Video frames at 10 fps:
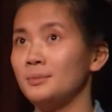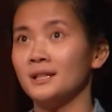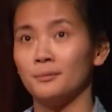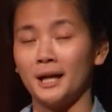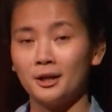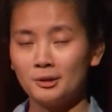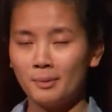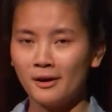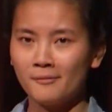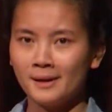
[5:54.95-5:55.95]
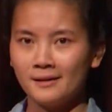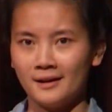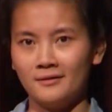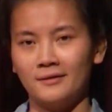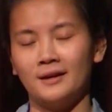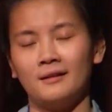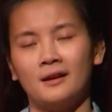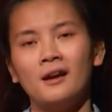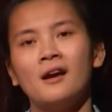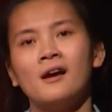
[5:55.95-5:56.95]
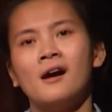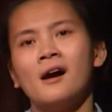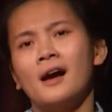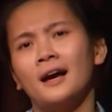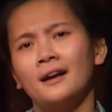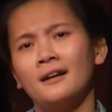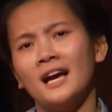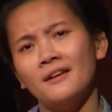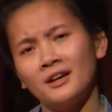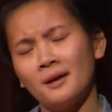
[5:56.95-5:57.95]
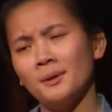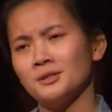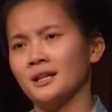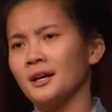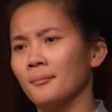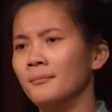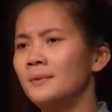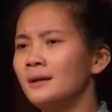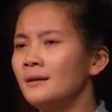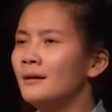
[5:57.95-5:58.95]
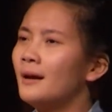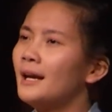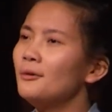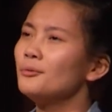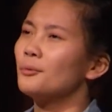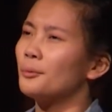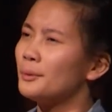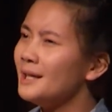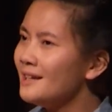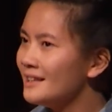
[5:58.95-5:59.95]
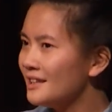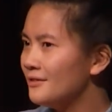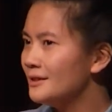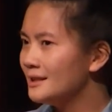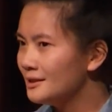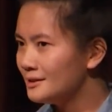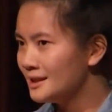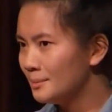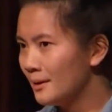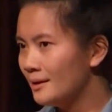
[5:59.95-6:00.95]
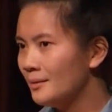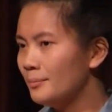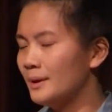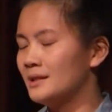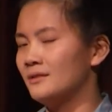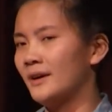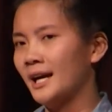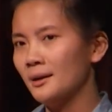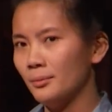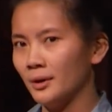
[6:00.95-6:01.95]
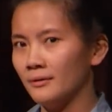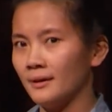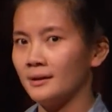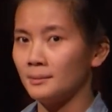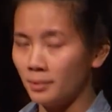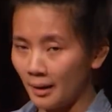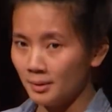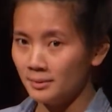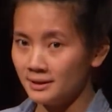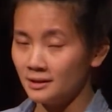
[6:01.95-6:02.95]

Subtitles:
to be a regular part of my life lately, and I haven't come out to him. I don't really feel guilty about it because if I had a boyfriend, I probably